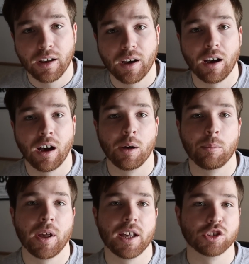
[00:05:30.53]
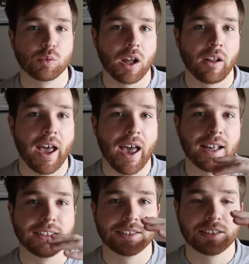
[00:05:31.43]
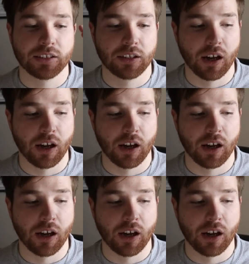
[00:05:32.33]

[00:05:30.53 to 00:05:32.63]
As well as